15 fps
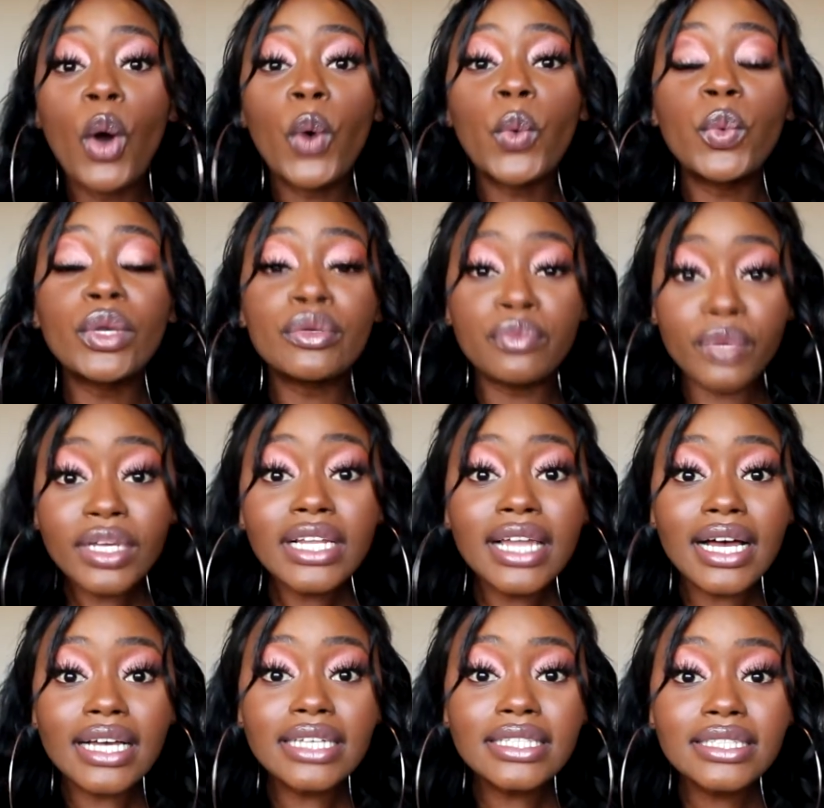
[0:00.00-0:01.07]
We
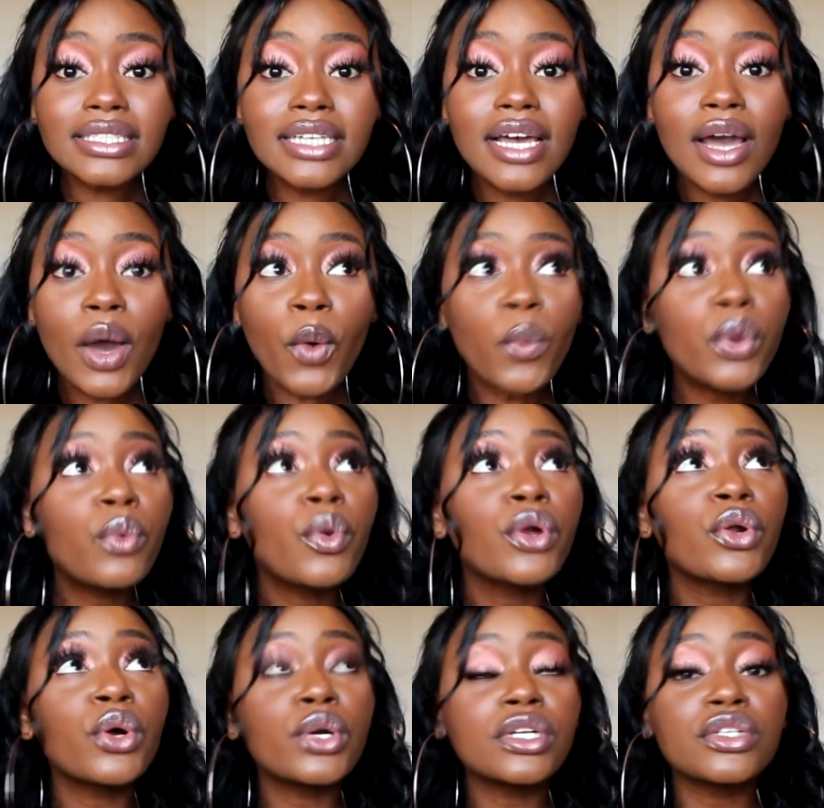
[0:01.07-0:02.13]
realized we
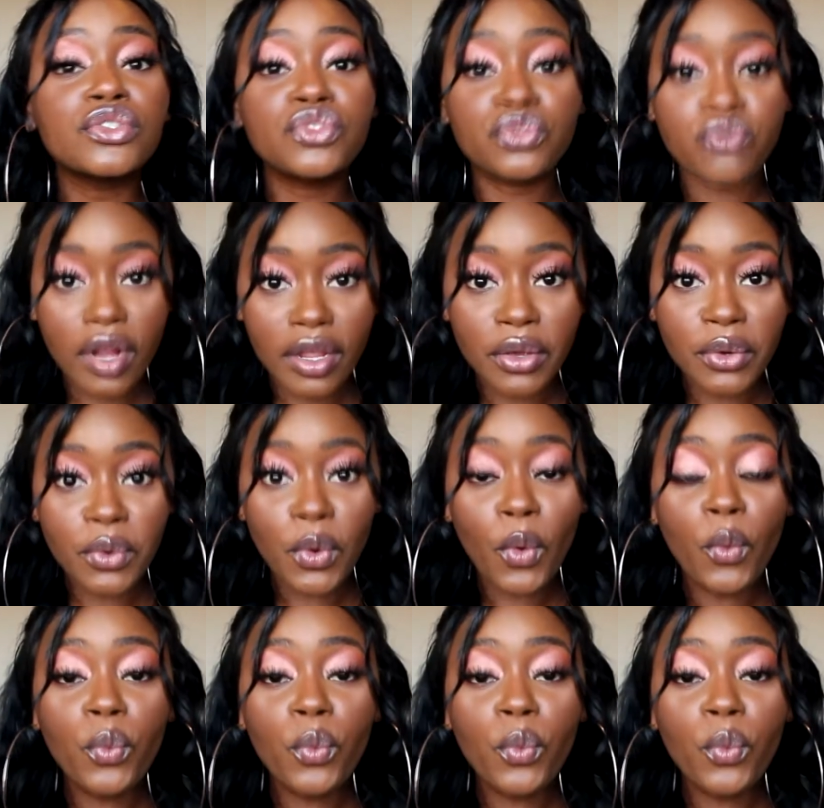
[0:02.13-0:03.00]
weren't on a trail,